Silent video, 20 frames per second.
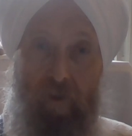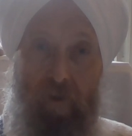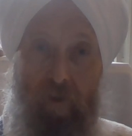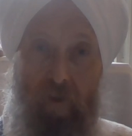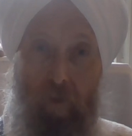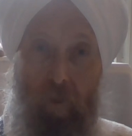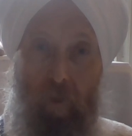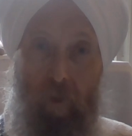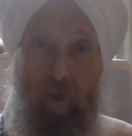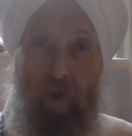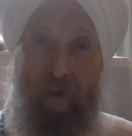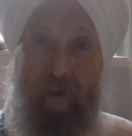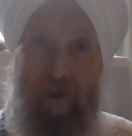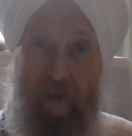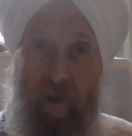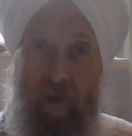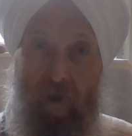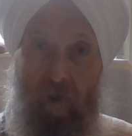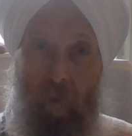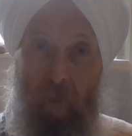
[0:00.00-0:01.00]
to
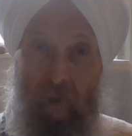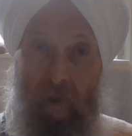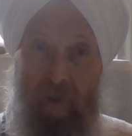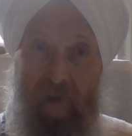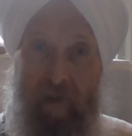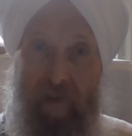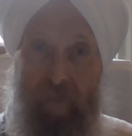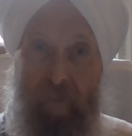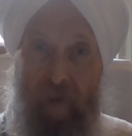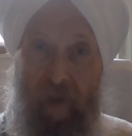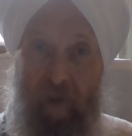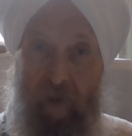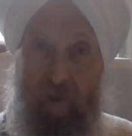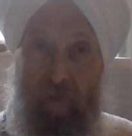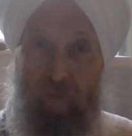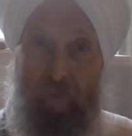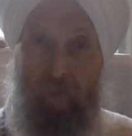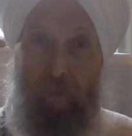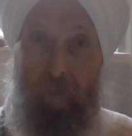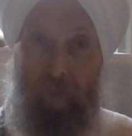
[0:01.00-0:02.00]
continue on this path
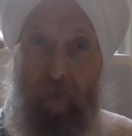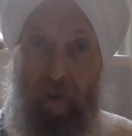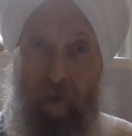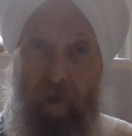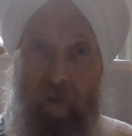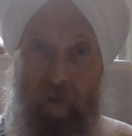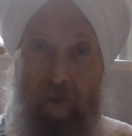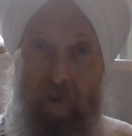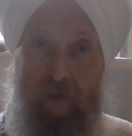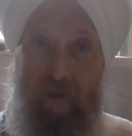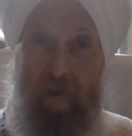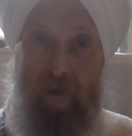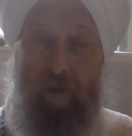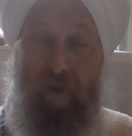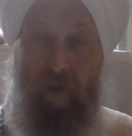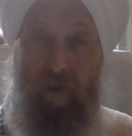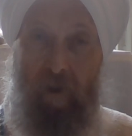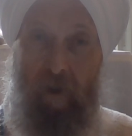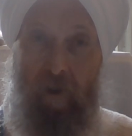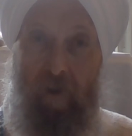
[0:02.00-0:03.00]
for years
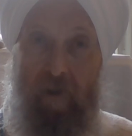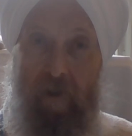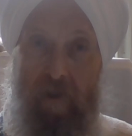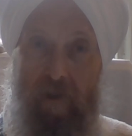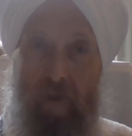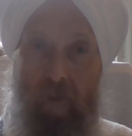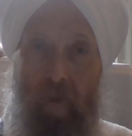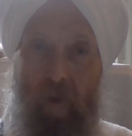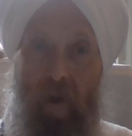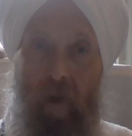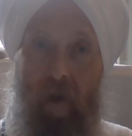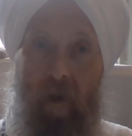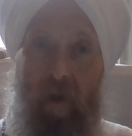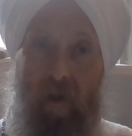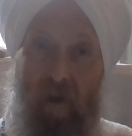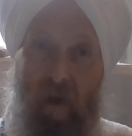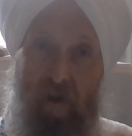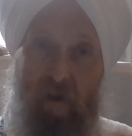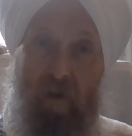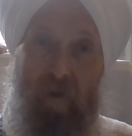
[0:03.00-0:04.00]
and years.
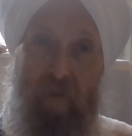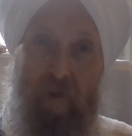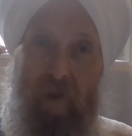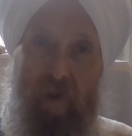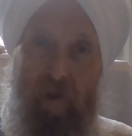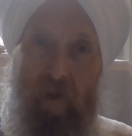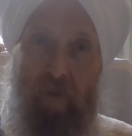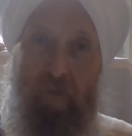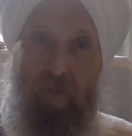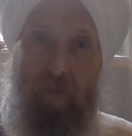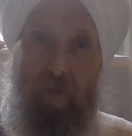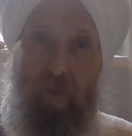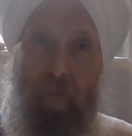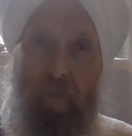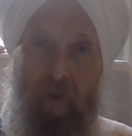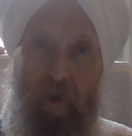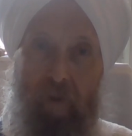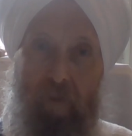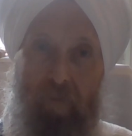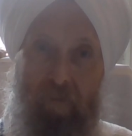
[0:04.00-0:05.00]
Ganga was good for
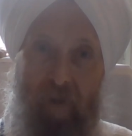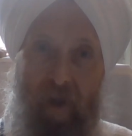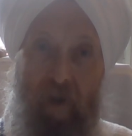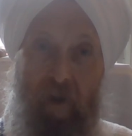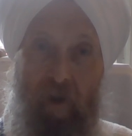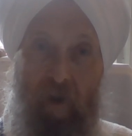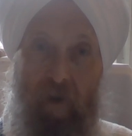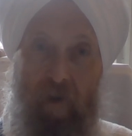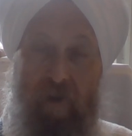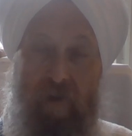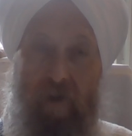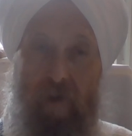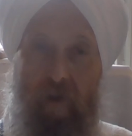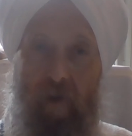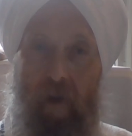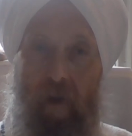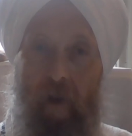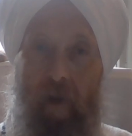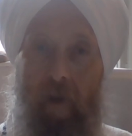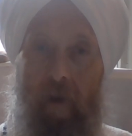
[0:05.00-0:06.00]
about 10 years,
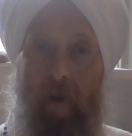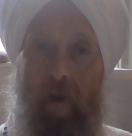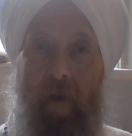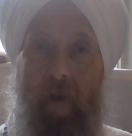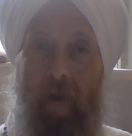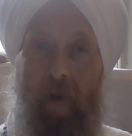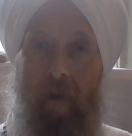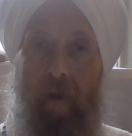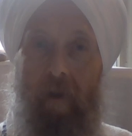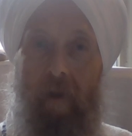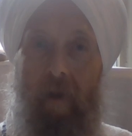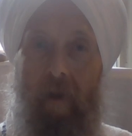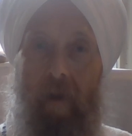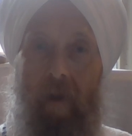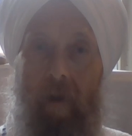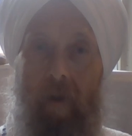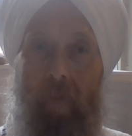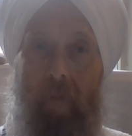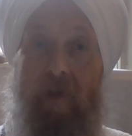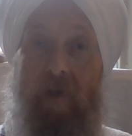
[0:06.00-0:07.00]
and
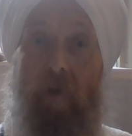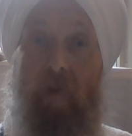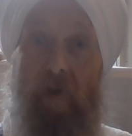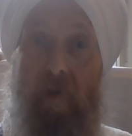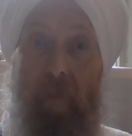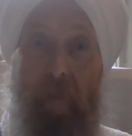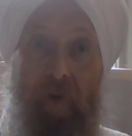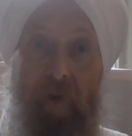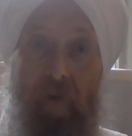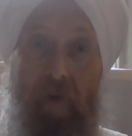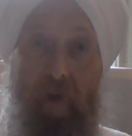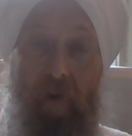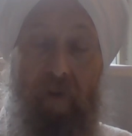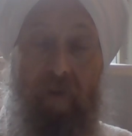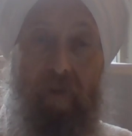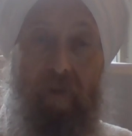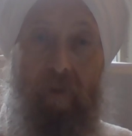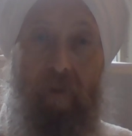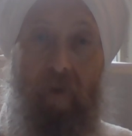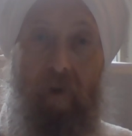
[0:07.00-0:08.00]
but she was brilliant,
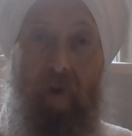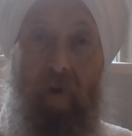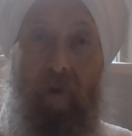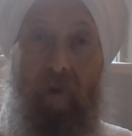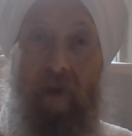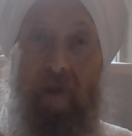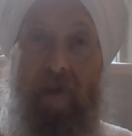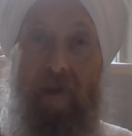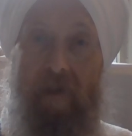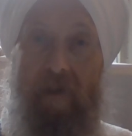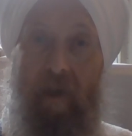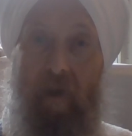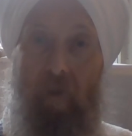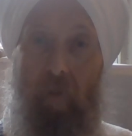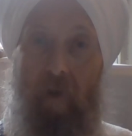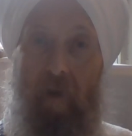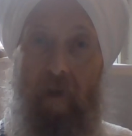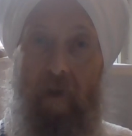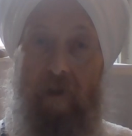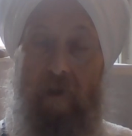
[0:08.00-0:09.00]
while she stayed
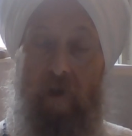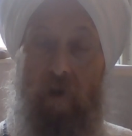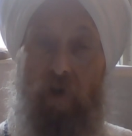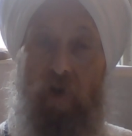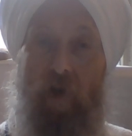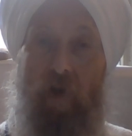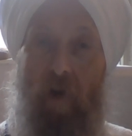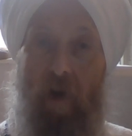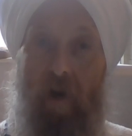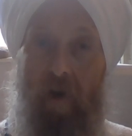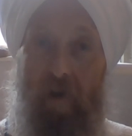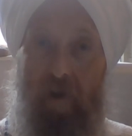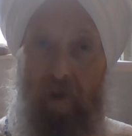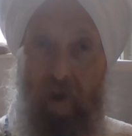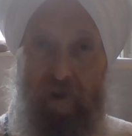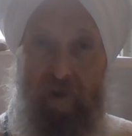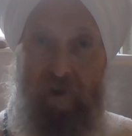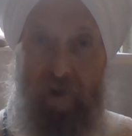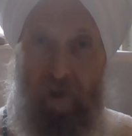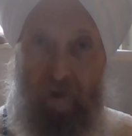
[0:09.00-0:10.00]
with us. And she talked,
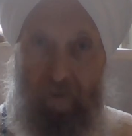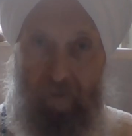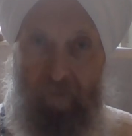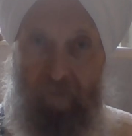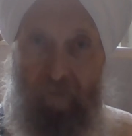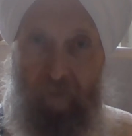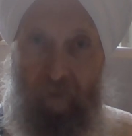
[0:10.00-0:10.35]
I shared